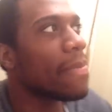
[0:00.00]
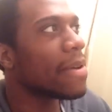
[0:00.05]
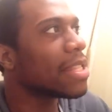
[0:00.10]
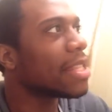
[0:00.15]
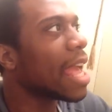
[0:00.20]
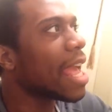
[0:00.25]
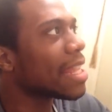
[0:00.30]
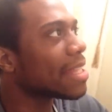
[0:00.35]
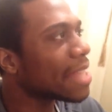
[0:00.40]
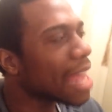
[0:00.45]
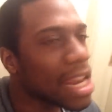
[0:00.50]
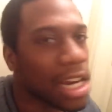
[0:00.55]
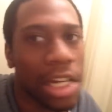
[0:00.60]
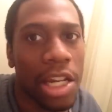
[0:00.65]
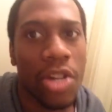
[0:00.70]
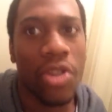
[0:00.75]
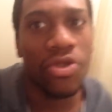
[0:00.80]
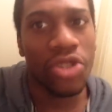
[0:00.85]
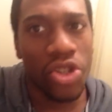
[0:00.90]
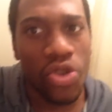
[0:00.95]
but they sound a
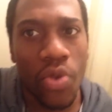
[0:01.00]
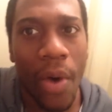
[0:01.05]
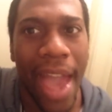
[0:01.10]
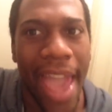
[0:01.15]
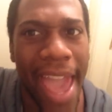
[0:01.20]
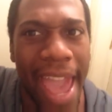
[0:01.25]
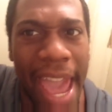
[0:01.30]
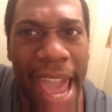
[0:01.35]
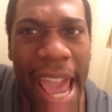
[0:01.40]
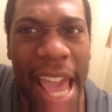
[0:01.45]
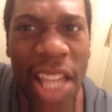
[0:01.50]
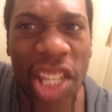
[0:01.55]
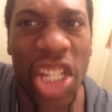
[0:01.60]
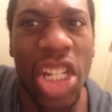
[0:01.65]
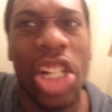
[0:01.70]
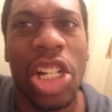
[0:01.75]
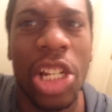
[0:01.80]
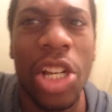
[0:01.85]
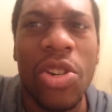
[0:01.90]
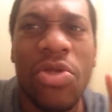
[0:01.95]
little new age
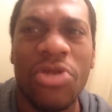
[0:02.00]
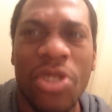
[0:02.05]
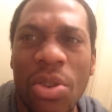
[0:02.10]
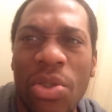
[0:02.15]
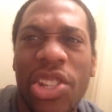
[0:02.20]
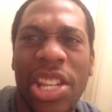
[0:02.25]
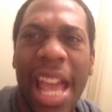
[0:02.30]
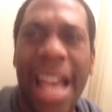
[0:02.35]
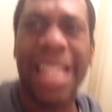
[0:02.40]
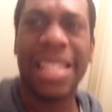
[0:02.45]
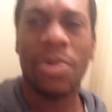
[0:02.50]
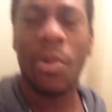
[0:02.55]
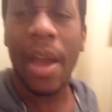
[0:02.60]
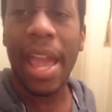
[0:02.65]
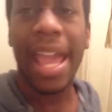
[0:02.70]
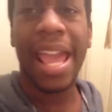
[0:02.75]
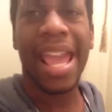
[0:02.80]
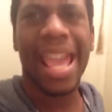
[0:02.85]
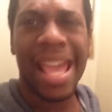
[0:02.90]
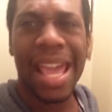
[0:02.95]
and a little new jack
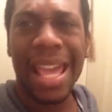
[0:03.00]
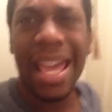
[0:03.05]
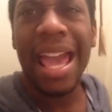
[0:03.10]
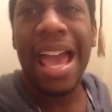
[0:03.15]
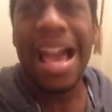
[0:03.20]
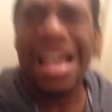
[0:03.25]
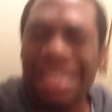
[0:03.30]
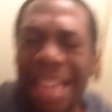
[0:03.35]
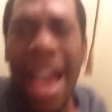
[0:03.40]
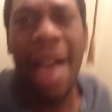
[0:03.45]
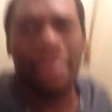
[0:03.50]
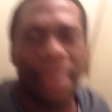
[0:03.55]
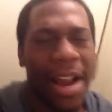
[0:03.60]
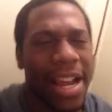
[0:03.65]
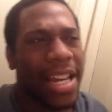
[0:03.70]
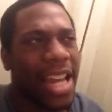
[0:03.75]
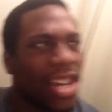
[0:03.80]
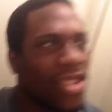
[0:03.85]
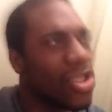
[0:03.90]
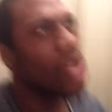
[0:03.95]
swing. They're
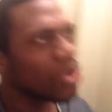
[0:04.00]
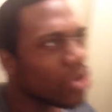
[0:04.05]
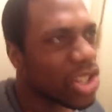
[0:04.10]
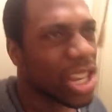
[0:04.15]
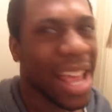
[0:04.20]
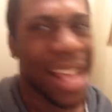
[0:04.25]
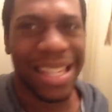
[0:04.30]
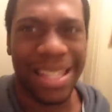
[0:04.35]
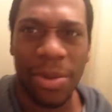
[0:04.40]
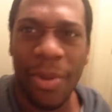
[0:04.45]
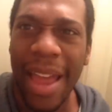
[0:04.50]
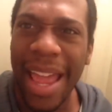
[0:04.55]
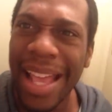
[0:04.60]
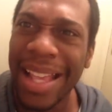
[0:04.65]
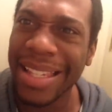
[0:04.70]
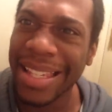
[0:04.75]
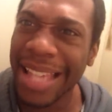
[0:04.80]
bringing the new jack swing